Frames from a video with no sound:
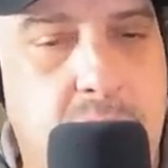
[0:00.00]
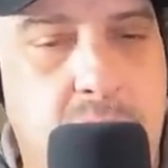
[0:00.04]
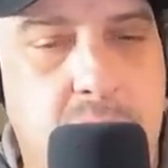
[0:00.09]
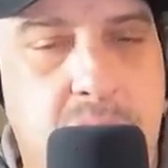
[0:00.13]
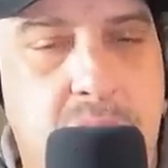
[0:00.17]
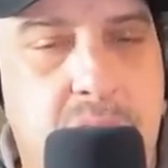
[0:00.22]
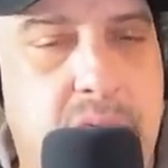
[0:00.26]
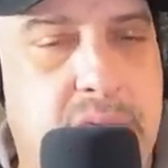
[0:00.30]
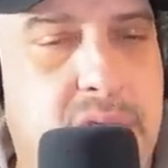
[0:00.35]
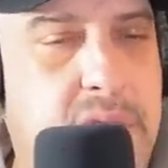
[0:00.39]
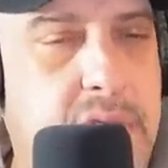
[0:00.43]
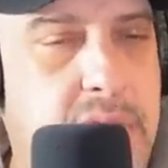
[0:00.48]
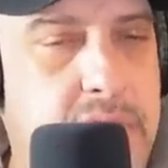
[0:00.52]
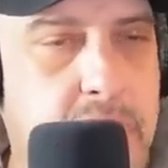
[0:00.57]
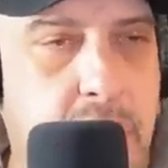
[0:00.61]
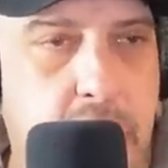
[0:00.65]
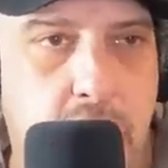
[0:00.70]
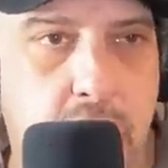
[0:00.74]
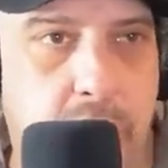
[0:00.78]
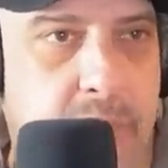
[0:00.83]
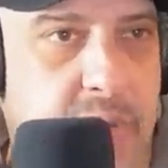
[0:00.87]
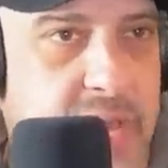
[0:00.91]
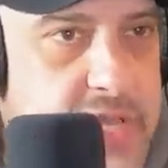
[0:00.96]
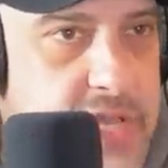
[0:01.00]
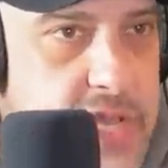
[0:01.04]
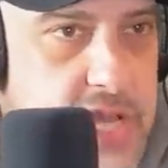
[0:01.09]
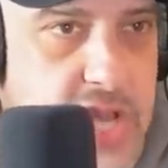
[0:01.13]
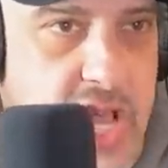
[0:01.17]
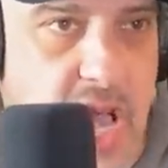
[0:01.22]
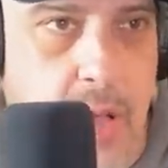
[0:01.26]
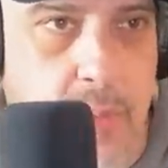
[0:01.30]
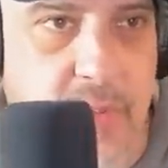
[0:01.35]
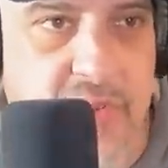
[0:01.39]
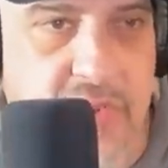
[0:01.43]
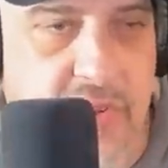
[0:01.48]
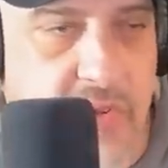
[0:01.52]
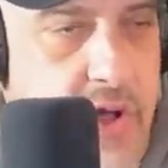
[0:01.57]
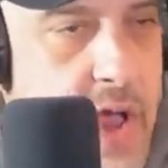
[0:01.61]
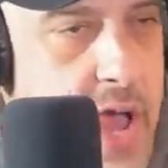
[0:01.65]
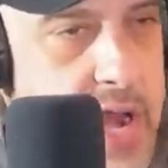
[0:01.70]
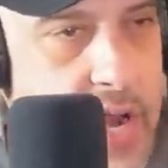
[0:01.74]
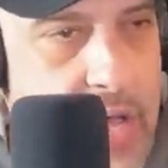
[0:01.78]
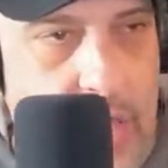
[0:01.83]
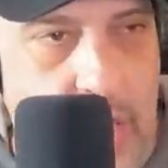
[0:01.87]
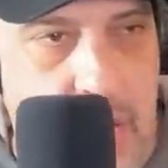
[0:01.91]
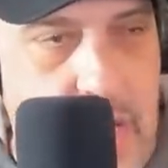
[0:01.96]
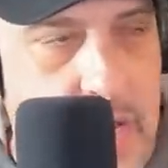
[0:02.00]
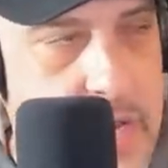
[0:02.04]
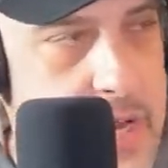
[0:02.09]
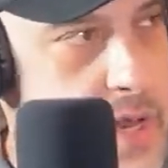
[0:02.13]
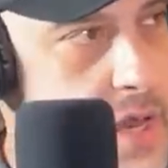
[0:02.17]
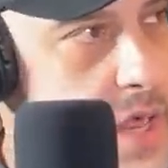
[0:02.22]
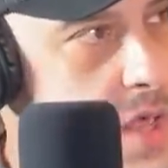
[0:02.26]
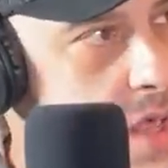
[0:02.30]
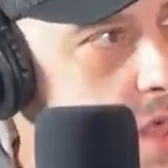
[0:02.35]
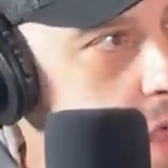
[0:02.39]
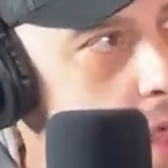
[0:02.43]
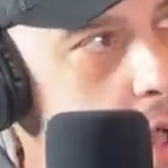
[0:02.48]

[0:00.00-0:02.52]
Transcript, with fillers: has done such an amazing job of chronicling